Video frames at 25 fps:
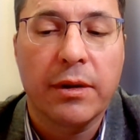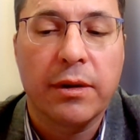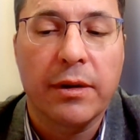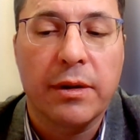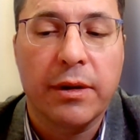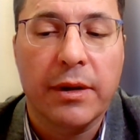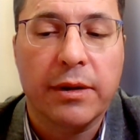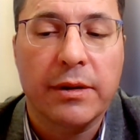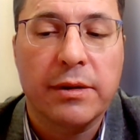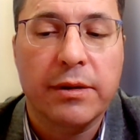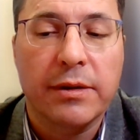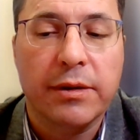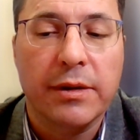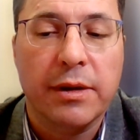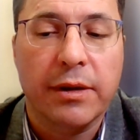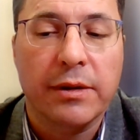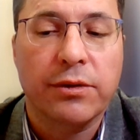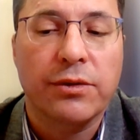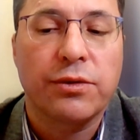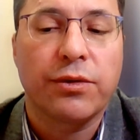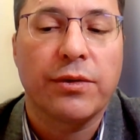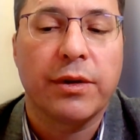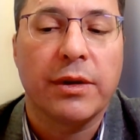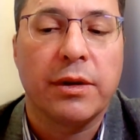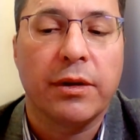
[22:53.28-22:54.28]
That's
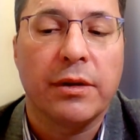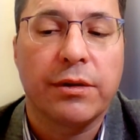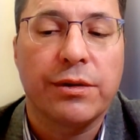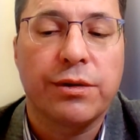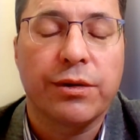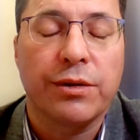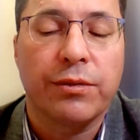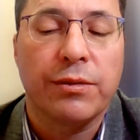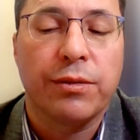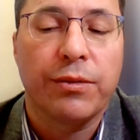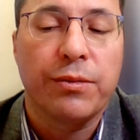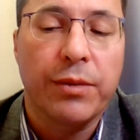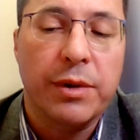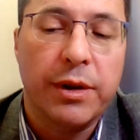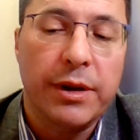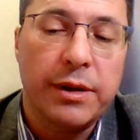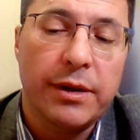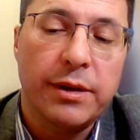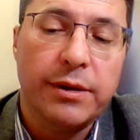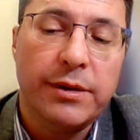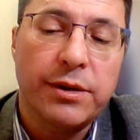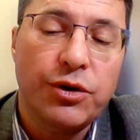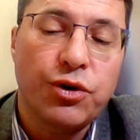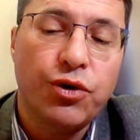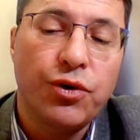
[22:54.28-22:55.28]
answering it. So
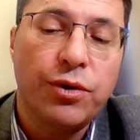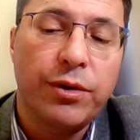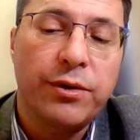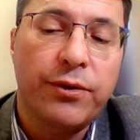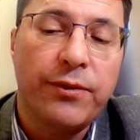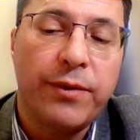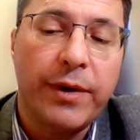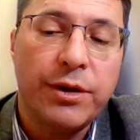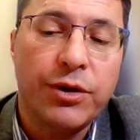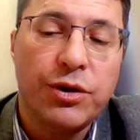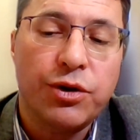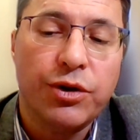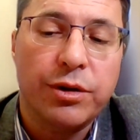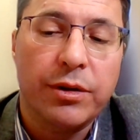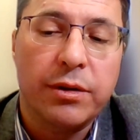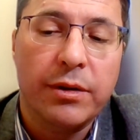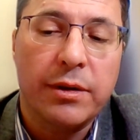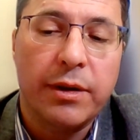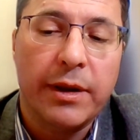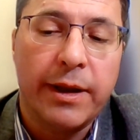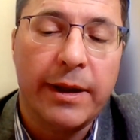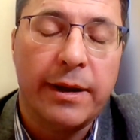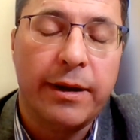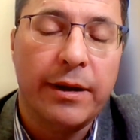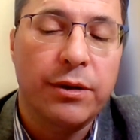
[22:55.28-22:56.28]
as a joint
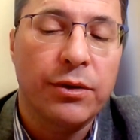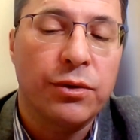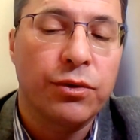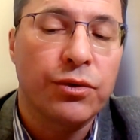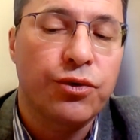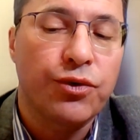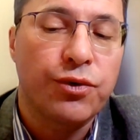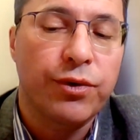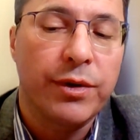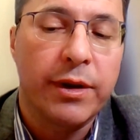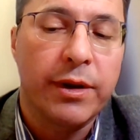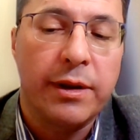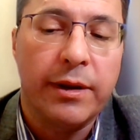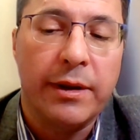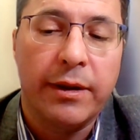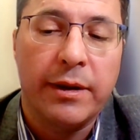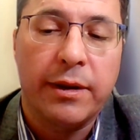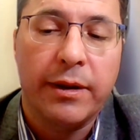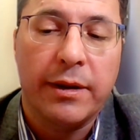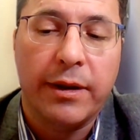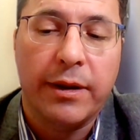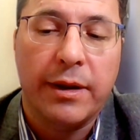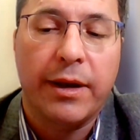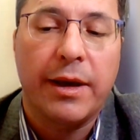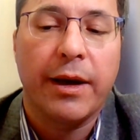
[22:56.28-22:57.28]
venture, I cannot
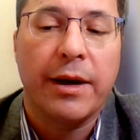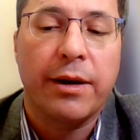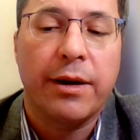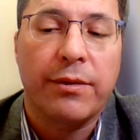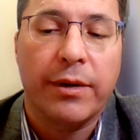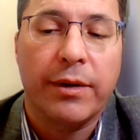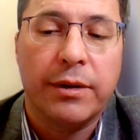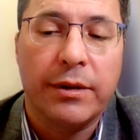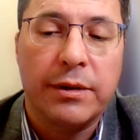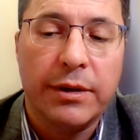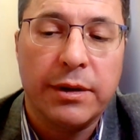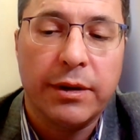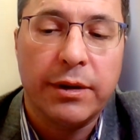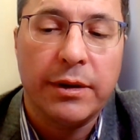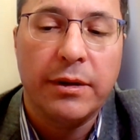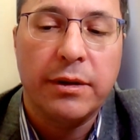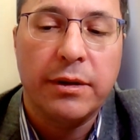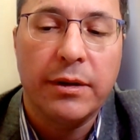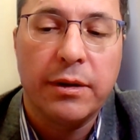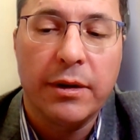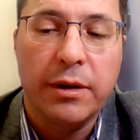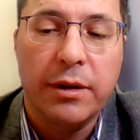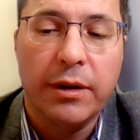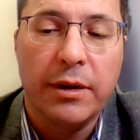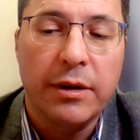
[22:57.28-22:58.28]
really
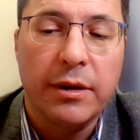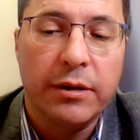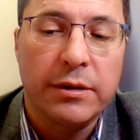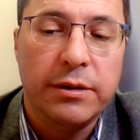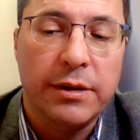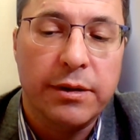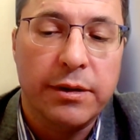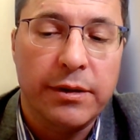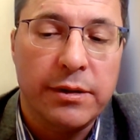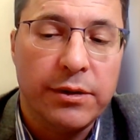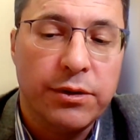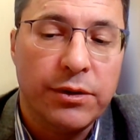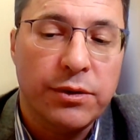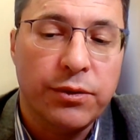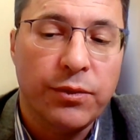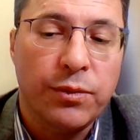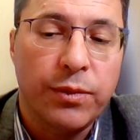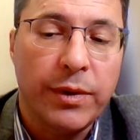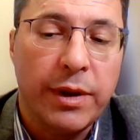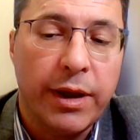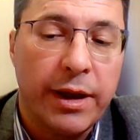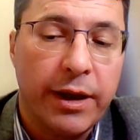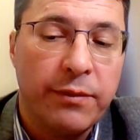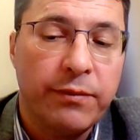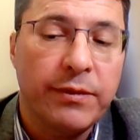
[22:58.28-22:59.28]
guarantee, since
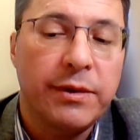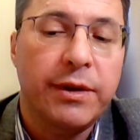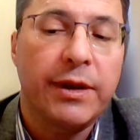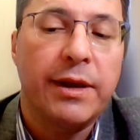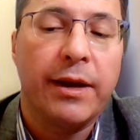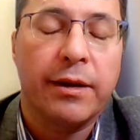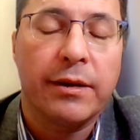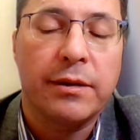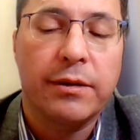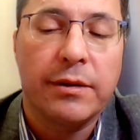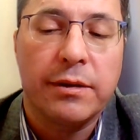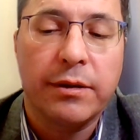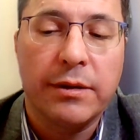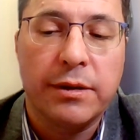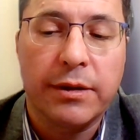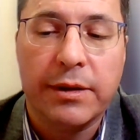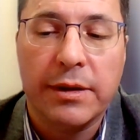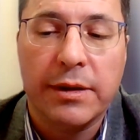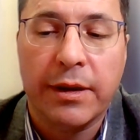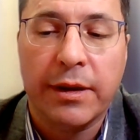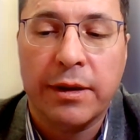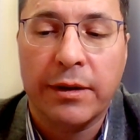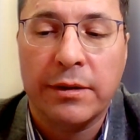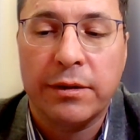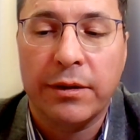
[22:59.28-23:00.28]
we haven't yet
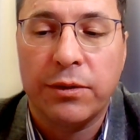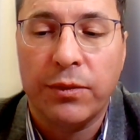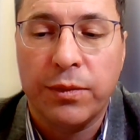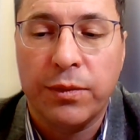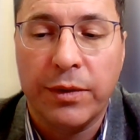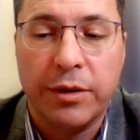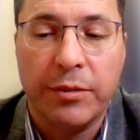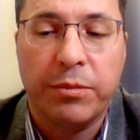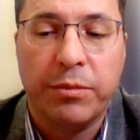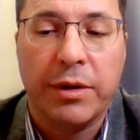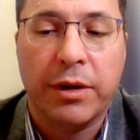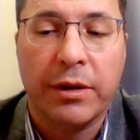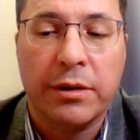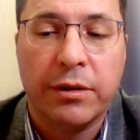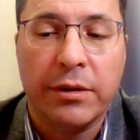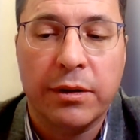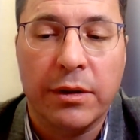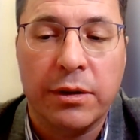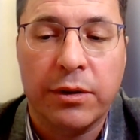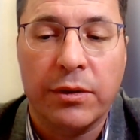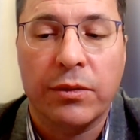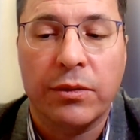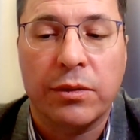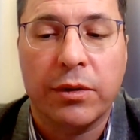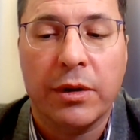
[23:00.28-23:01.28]
decided with a
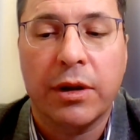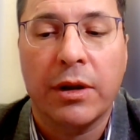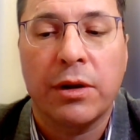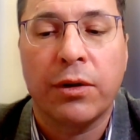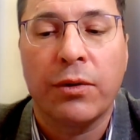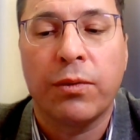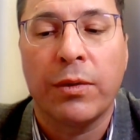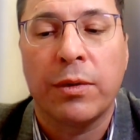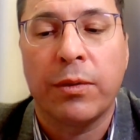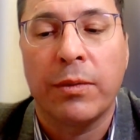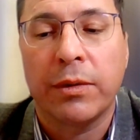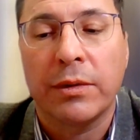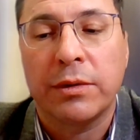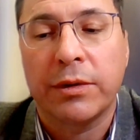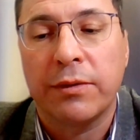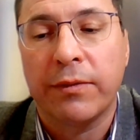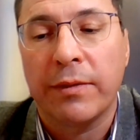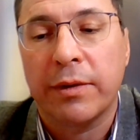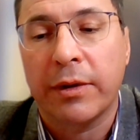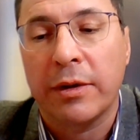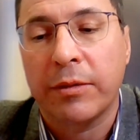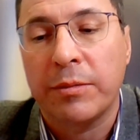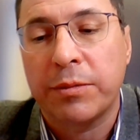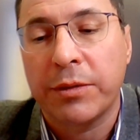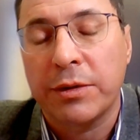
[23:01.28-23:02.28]
partner on how we will
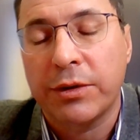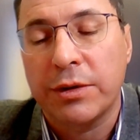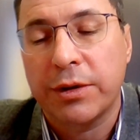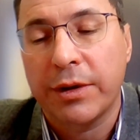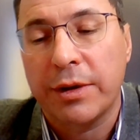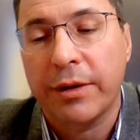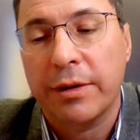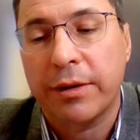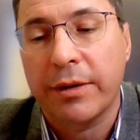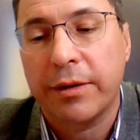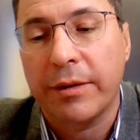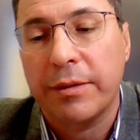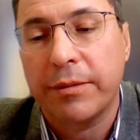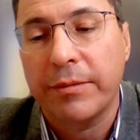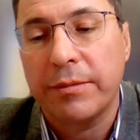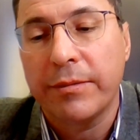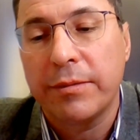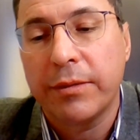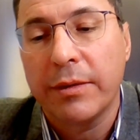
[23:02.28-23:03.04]
develop it together.